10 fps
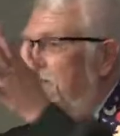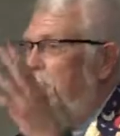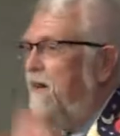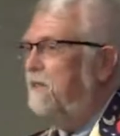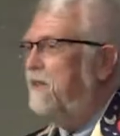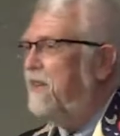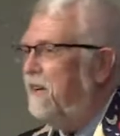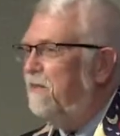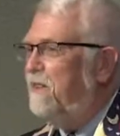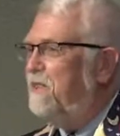Reverend
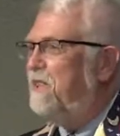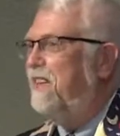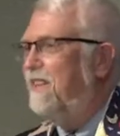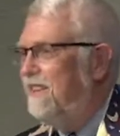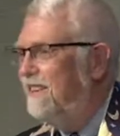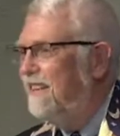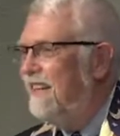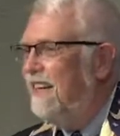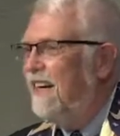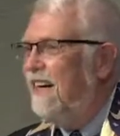Giffen is here,
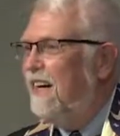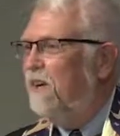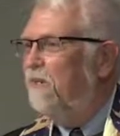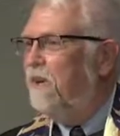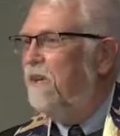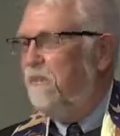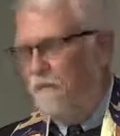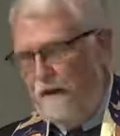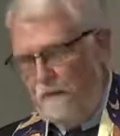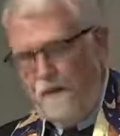with
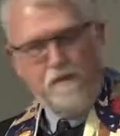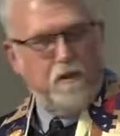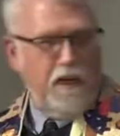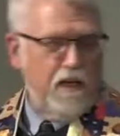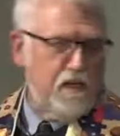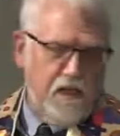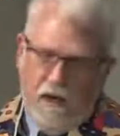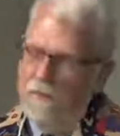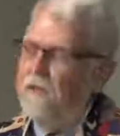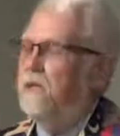Reverend Joanna
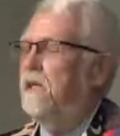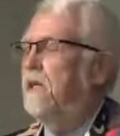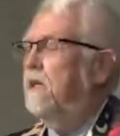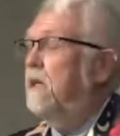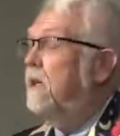Samuelson,